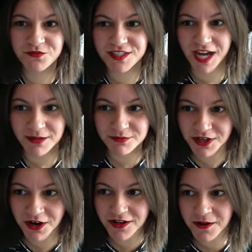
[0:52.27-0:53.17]
time
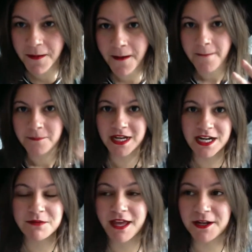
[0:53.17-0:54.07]
zone. And I'm
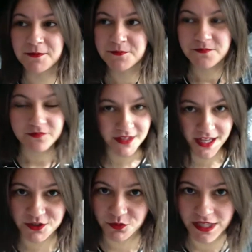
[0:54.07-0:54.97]
like,
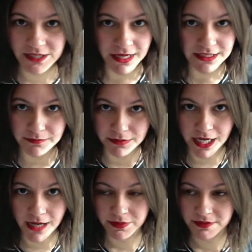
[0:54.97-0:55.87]
it's really messing me
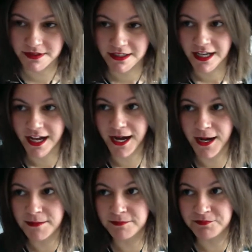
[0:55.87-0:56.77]
up.
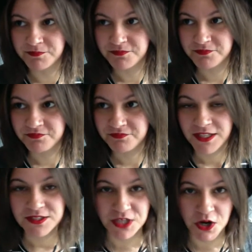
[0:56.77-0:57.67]
Um,
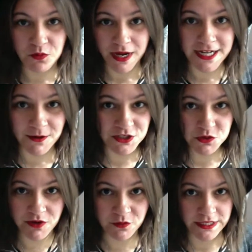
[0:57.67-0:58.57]
so right now it's
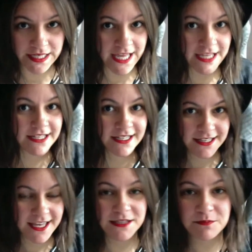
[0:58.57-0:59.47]
1248
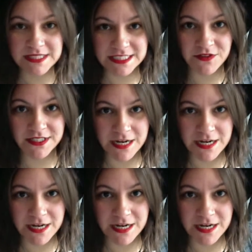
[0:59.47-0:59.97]
in Pacific time,